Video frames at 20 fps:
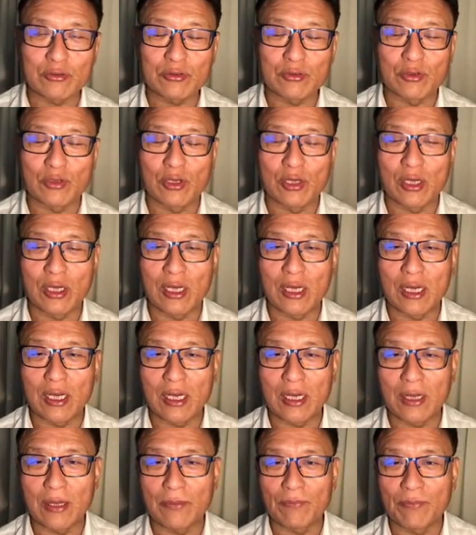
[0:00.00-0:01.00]
So
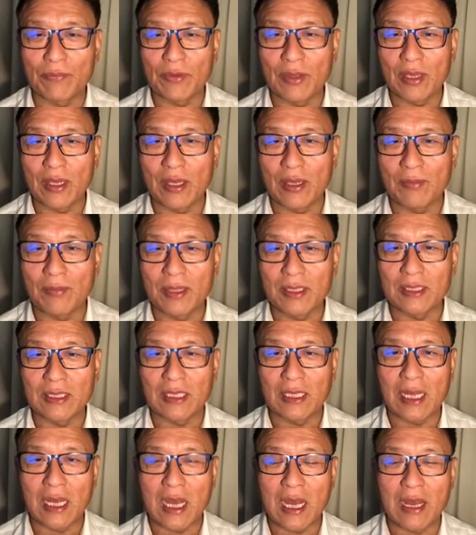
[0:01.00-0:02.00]
uh, a month and
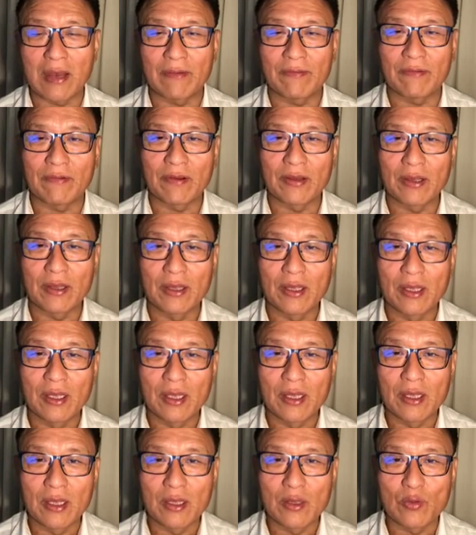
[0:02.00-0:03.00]
a half
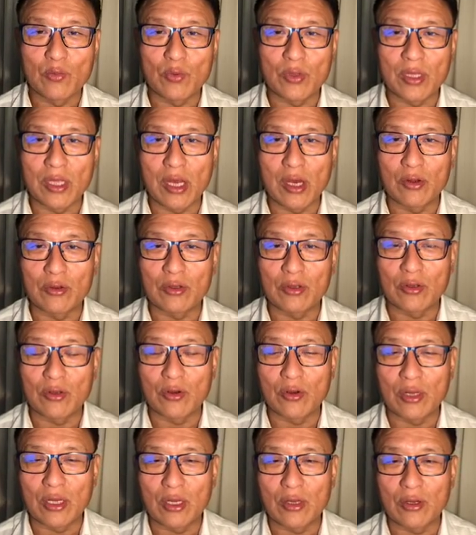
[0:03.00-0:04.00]
without
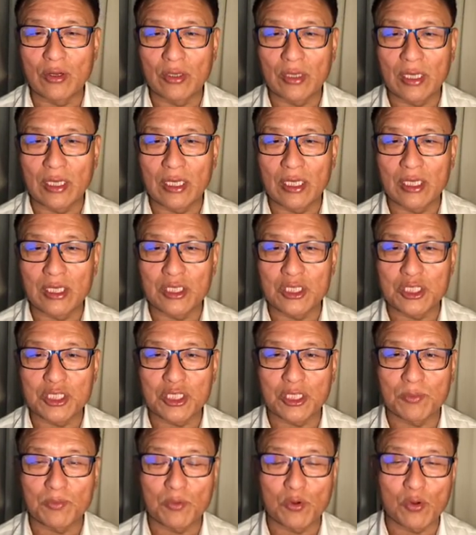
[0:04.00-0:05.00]
no not any
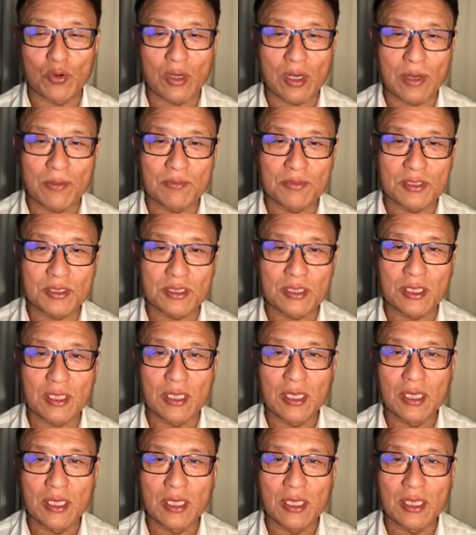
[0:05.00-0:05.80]
teaching programs.